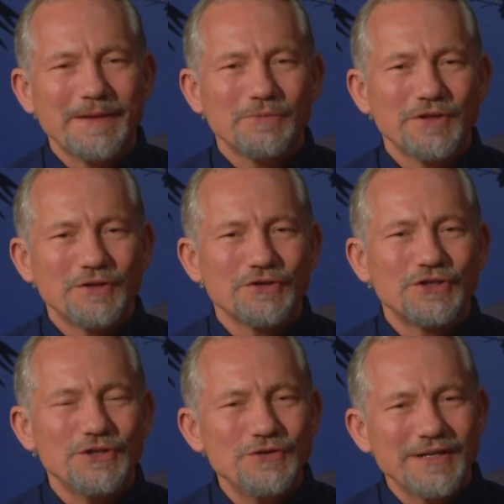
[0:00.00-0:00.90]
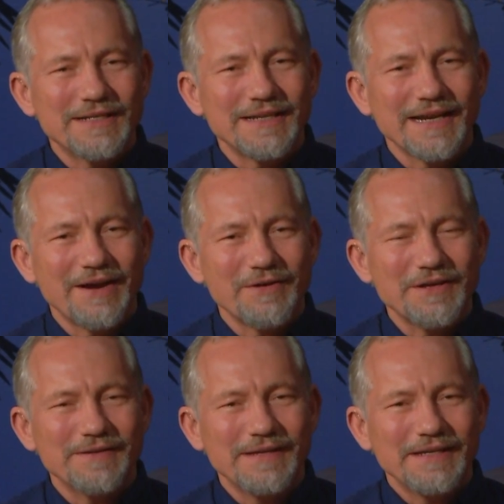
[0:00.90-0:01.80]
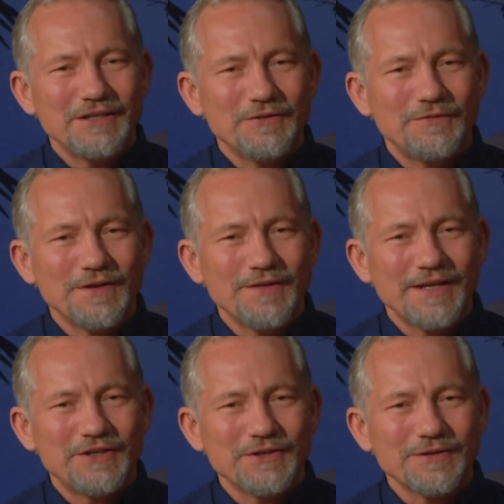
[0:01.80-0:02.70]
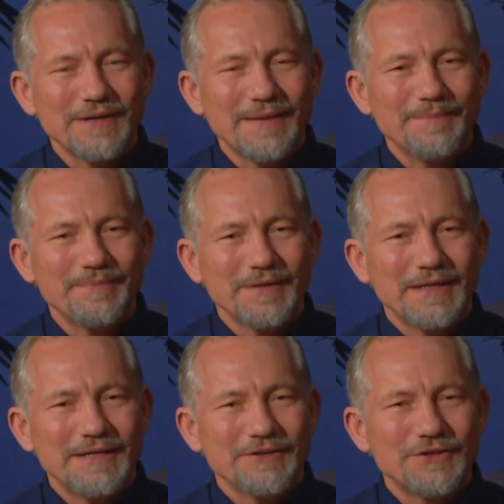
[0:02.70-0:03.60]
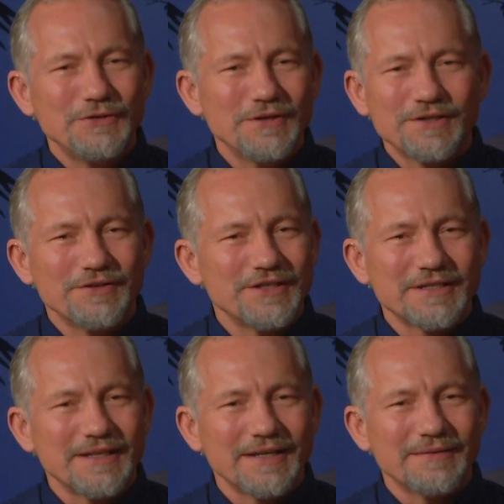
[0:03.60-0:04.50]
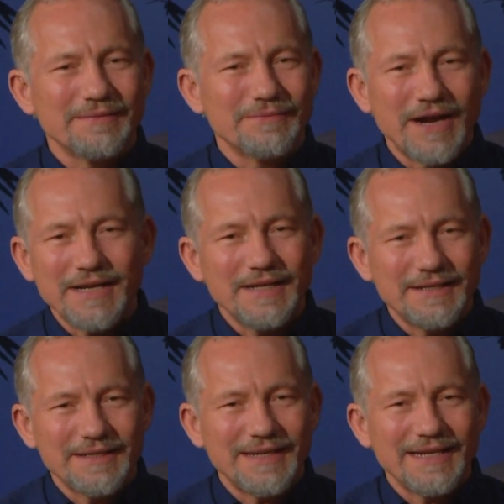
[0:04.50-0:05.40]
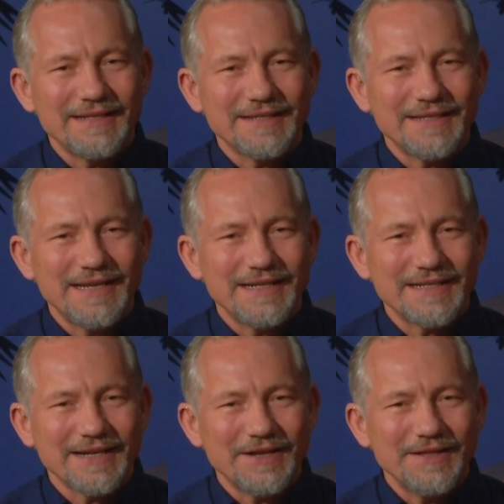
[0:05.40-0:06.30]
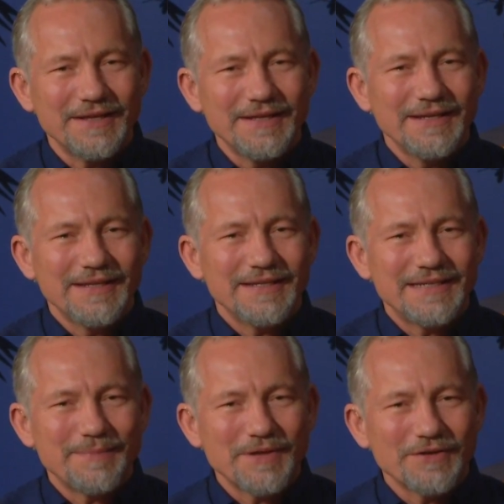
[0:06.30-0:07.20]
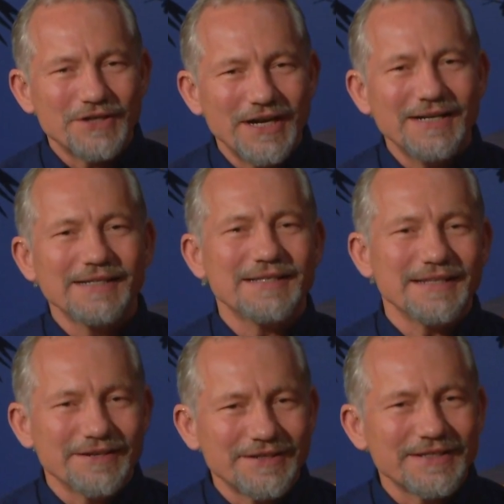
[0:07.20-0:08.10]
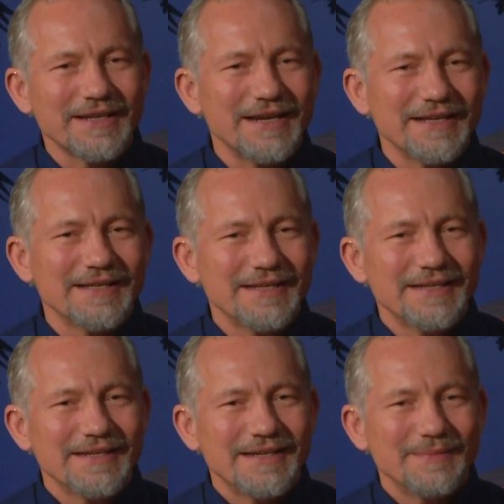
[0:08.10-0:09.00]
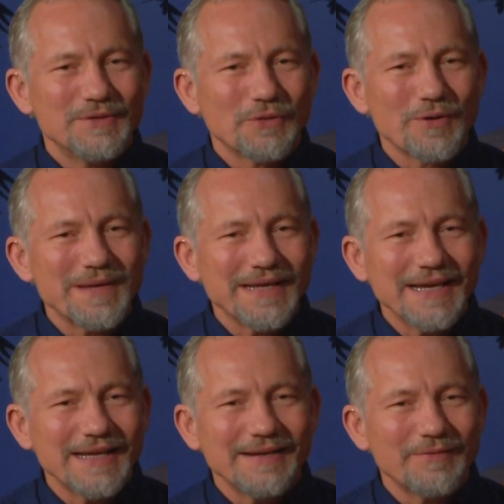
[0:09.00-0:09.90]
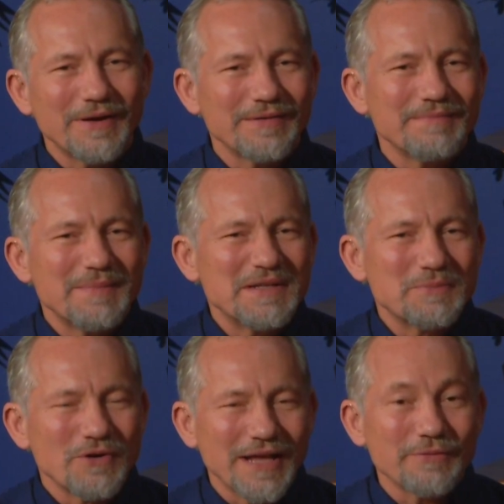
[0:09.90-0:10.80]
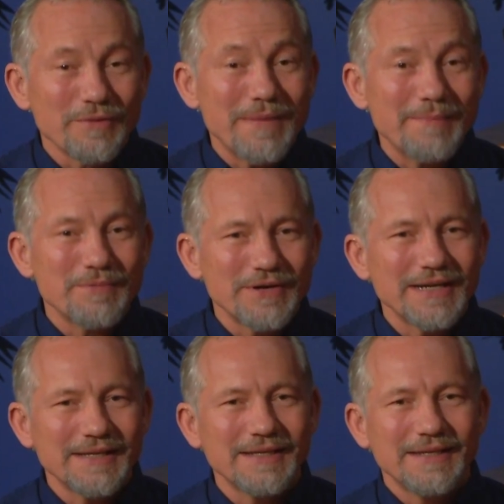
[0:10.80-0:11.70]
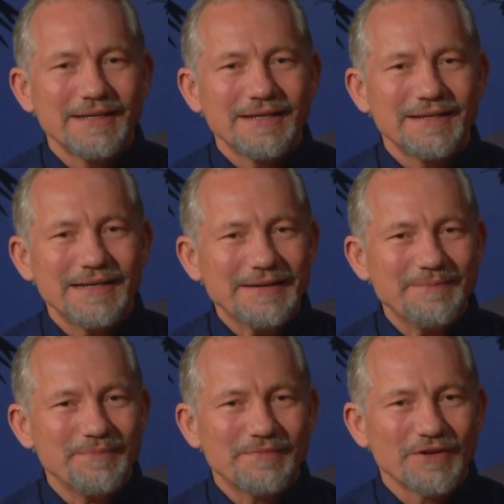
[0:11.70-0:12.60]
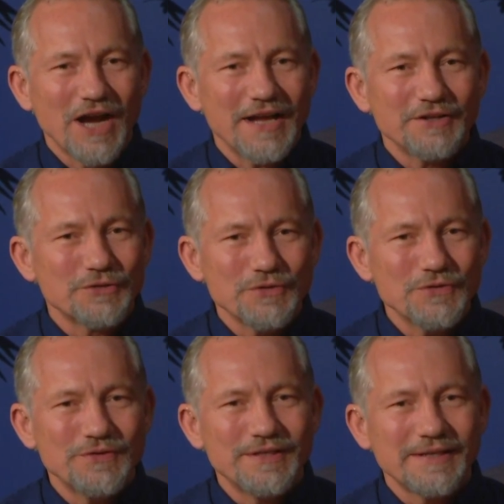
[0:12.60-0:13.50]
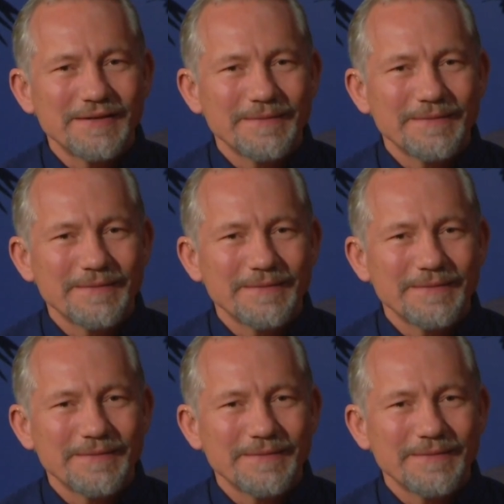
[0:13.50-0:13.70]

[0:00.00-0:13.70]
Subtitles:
with your students? Like, how are you? Do you feel that your students are just like ready to take this in? It's like on the tip of their tongues, and they're just kind of absorbing it, and maybe it's more like remembering the forgotten truths.